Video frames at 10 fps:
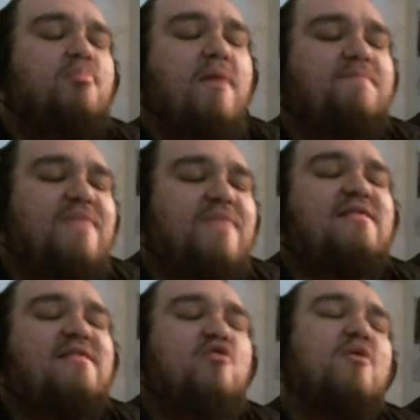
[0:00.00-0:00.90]
bump that
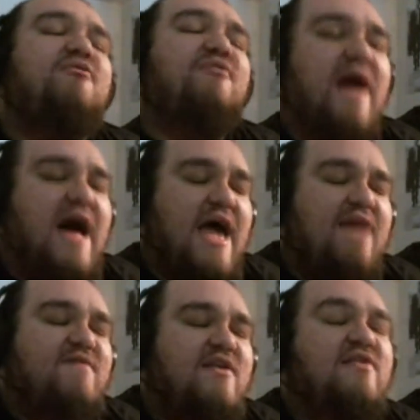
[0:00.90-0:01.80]
down to a
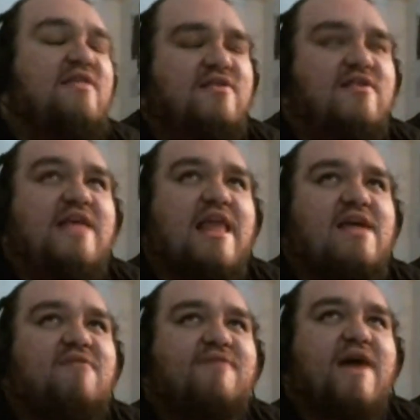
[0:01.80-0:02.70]
5, because this is getting
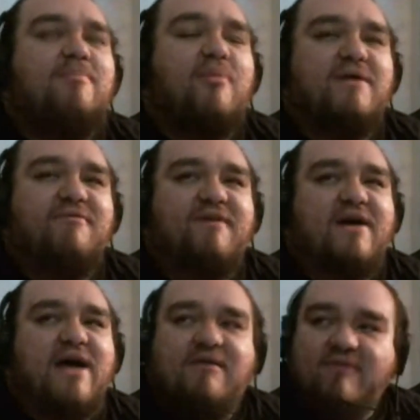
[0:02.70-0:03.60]
a
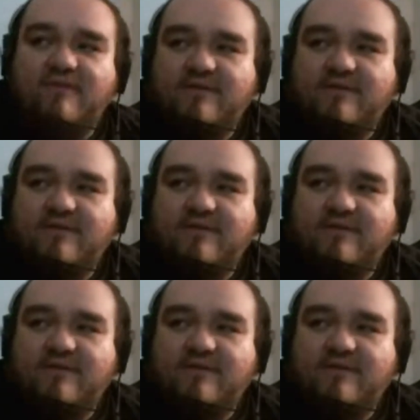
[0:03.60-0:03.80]
5.5.